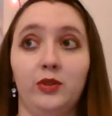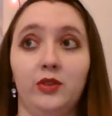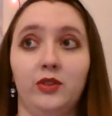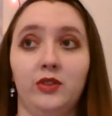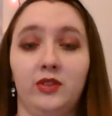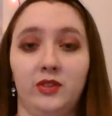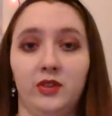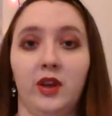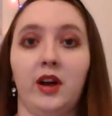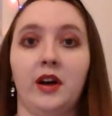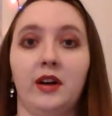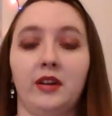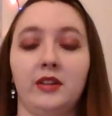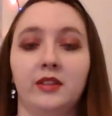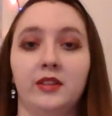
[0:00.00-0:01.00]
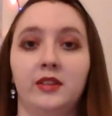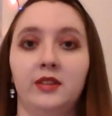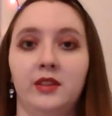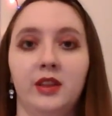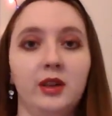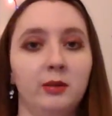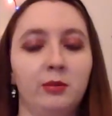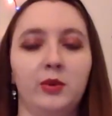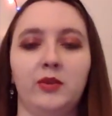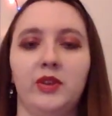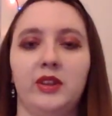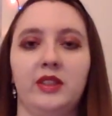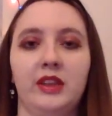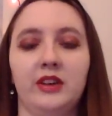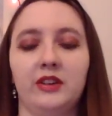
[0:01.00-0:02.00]
saw in a movie
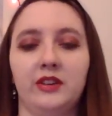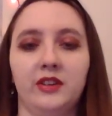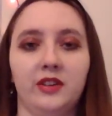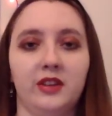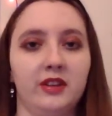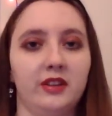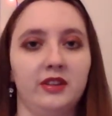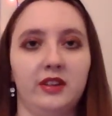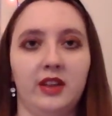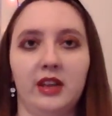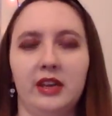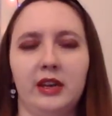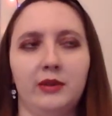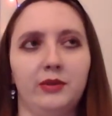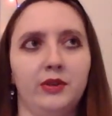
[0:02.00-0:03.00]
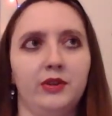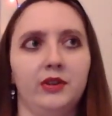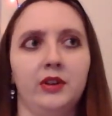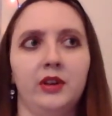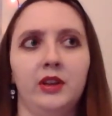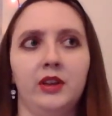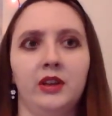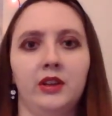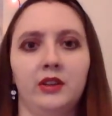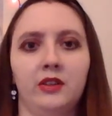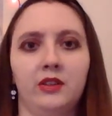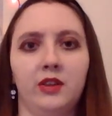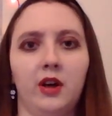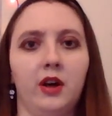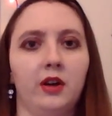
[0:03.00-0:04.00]
theater because I never
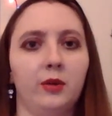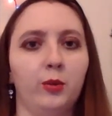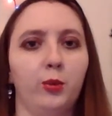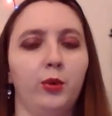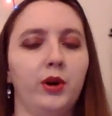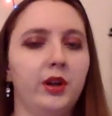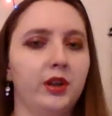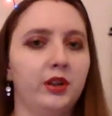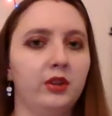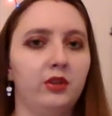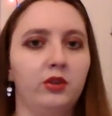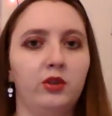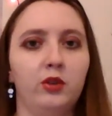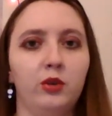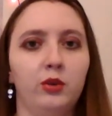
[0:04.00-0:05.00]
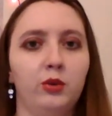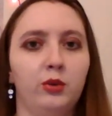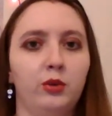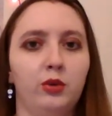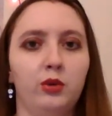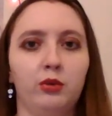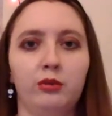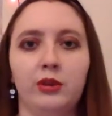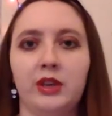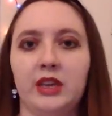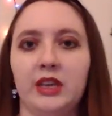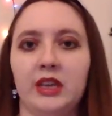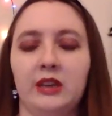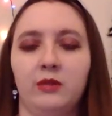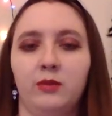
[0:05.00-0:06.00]
saw one, two,
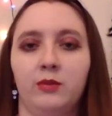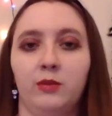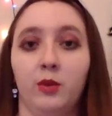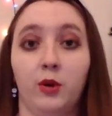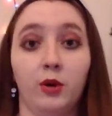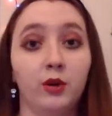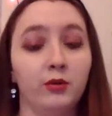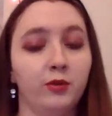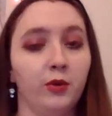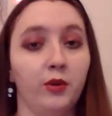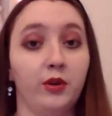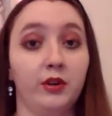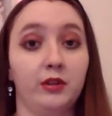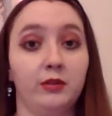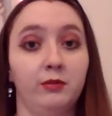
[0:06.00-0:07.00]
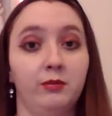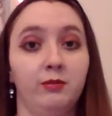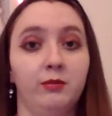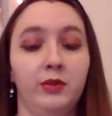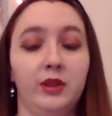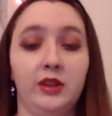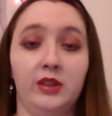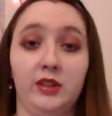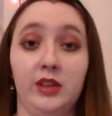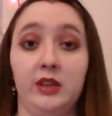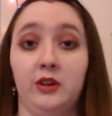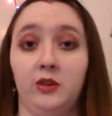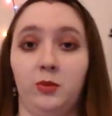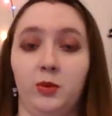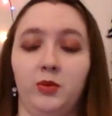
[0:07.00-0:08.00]
three, or four in
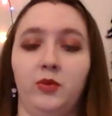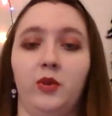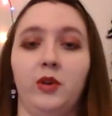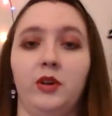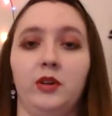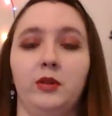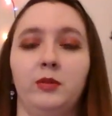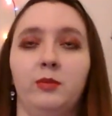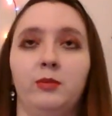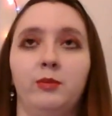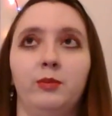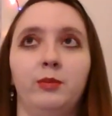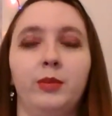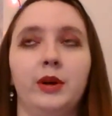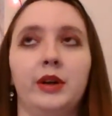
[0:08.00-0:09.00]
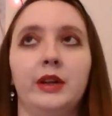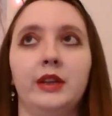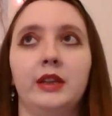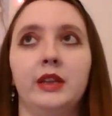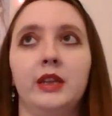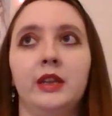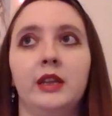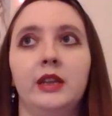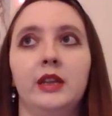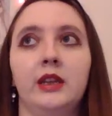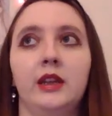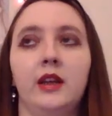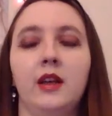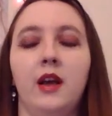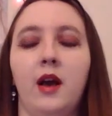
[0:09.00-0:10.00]
theaters before. But
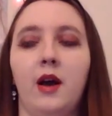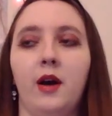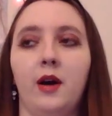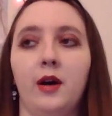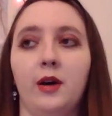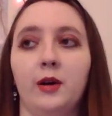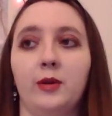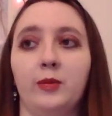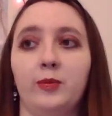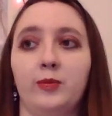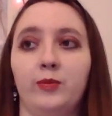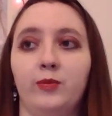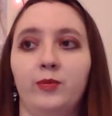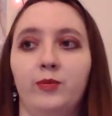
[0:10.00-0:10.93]
um,